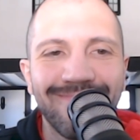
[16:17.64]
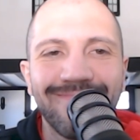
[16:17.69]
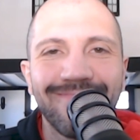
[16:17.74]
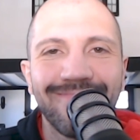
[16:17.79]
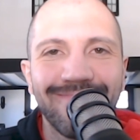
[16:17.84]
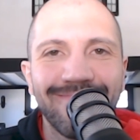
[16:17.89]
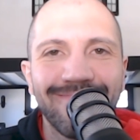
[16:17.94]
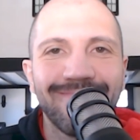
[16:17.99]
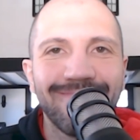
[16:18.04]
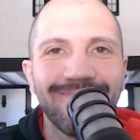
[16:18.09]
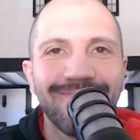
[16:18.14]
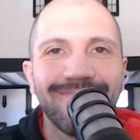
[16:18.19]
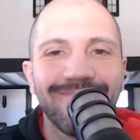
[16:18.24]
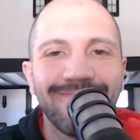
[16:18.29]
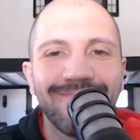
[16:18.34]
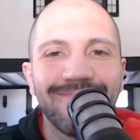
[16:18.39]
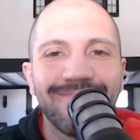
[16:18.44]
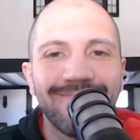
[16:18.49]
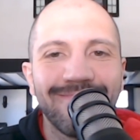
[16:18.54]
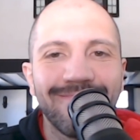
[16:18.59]

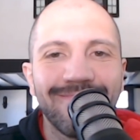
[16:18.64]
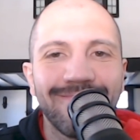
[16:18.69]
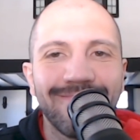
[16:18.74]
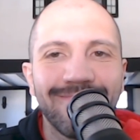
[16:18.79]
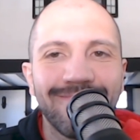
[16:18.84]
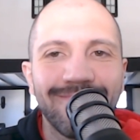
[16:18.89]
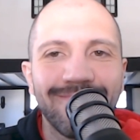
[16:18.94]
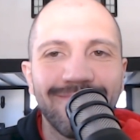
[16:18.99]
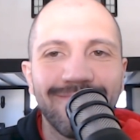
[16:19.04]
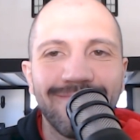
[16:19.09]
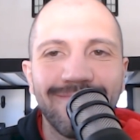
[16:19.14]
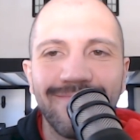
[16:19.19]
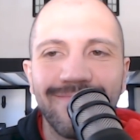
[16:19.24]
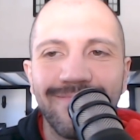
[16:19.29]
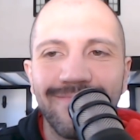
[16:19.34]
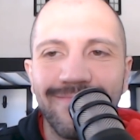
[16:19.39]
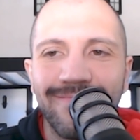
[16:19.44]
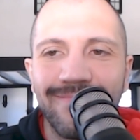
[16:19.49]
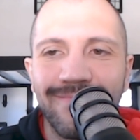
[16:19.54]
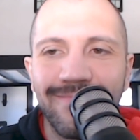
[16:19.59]

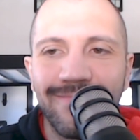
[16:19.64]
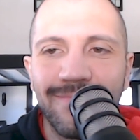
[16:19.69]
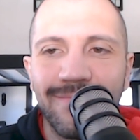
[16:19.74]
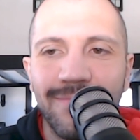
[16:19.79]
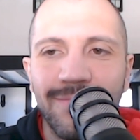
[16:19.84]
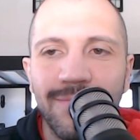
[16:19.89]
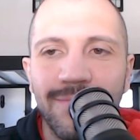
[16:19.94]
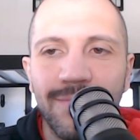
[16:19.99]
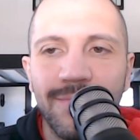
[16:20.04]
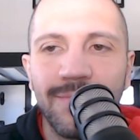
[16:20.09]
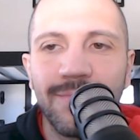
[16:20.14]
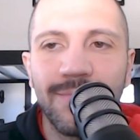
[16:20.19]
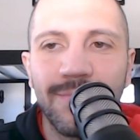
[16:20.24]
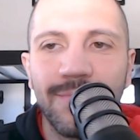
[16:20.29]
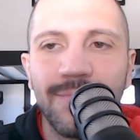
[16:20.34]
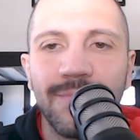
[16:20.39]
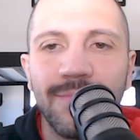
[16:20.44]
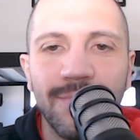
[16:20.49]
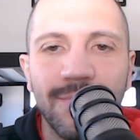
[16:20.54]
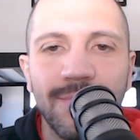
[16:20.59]

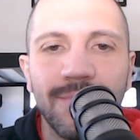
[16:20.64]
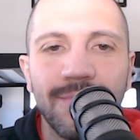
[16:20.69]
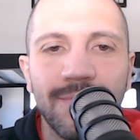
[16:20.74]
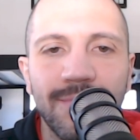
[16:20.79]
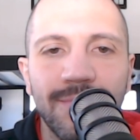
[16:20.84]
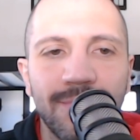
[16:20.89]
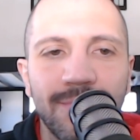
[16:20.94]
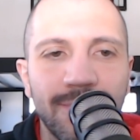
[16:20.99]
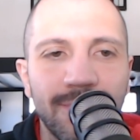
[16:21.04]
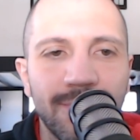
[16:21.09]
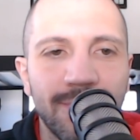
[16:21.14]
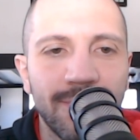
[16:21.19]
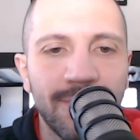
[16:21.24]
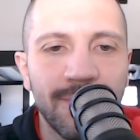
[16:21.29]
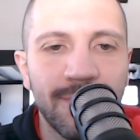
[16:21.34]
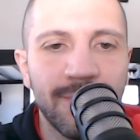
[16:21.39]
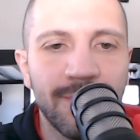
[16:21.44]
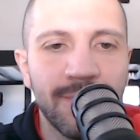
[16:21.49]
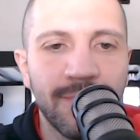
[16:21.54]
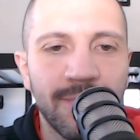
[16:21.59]

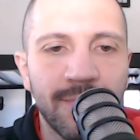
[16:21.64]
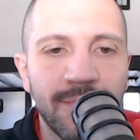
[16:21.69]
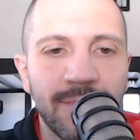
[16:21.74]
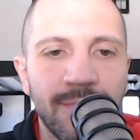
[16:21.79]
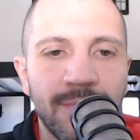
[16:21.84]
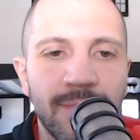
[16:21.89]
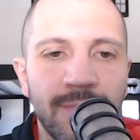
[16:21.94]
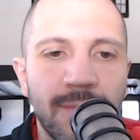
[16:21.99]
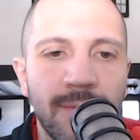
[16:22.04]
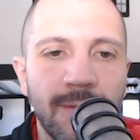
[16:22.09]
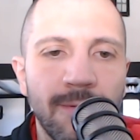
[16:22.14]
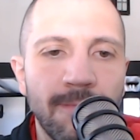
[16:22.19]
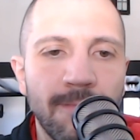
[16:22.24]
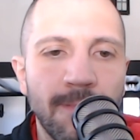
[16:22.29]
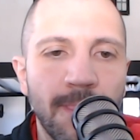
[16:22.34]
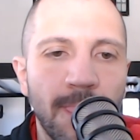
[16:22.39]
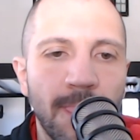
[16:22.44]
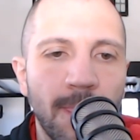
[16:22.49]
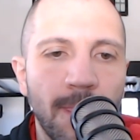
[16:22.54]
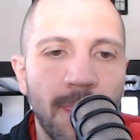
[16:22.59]

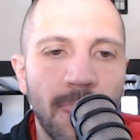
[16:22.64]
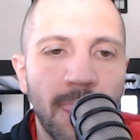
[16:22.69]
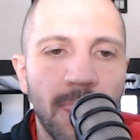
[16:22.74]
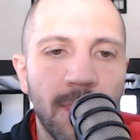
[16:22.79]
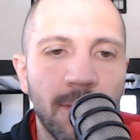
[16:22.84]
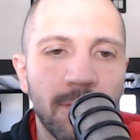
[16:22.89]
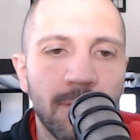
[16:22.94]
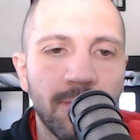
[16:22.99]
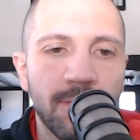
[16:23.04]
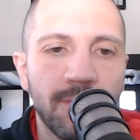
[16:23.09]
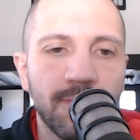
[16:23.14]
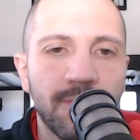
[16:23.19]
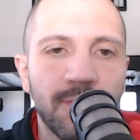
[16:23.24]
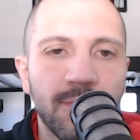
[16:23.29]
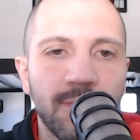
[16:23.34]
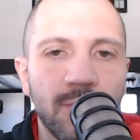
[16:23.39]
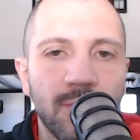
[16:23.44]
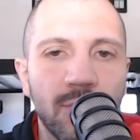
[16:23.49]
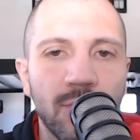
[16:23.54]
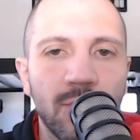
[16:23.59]

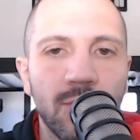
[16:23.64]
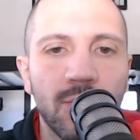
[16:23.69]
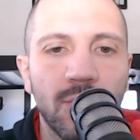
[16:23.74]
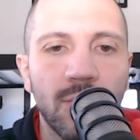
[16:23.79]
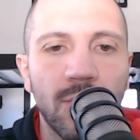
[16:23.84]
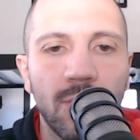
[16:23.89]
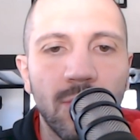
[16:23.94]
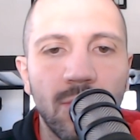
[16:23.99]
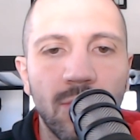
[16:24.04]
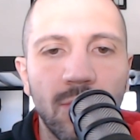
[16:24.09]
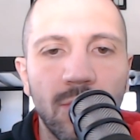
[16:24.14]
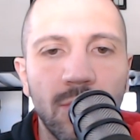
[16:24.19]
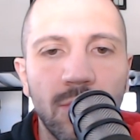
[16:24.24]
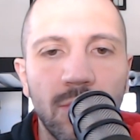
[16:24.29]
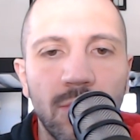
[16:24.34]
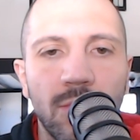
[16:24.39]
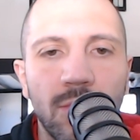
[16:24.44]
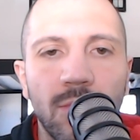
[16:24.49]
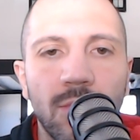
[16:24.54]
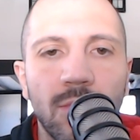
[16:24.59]

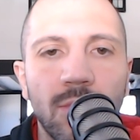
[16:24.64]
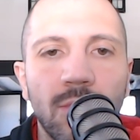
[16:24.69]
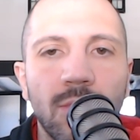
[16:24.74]
No words are spoken by the person on screen.